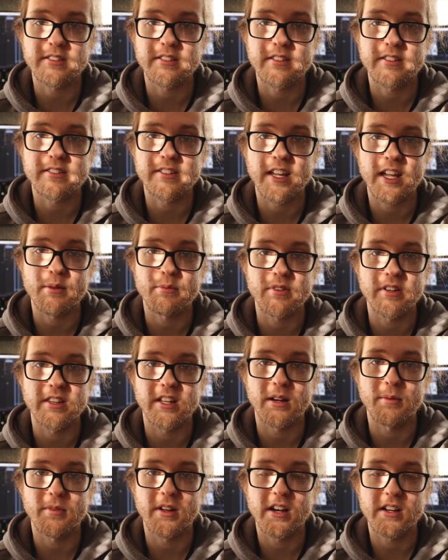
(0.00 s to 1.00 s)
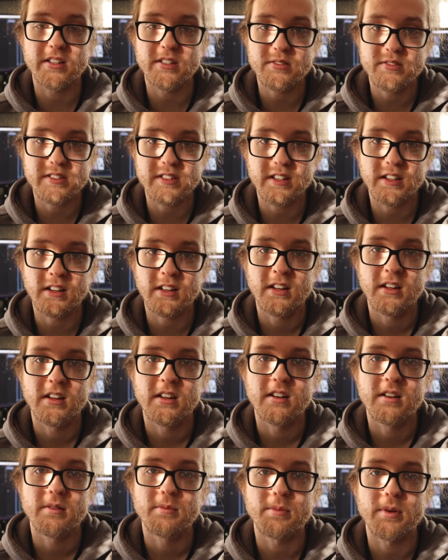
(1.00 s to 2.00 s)
into this camera that I'm not using.
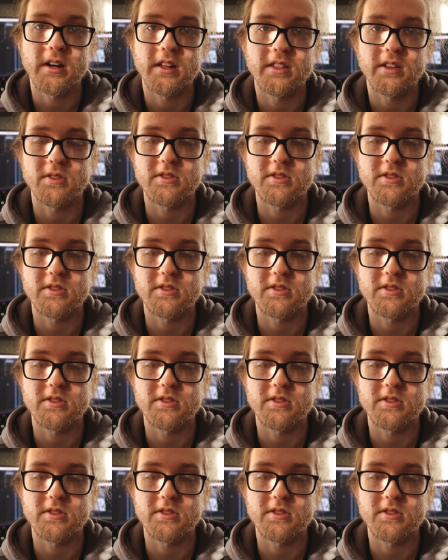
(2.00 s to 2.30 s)
But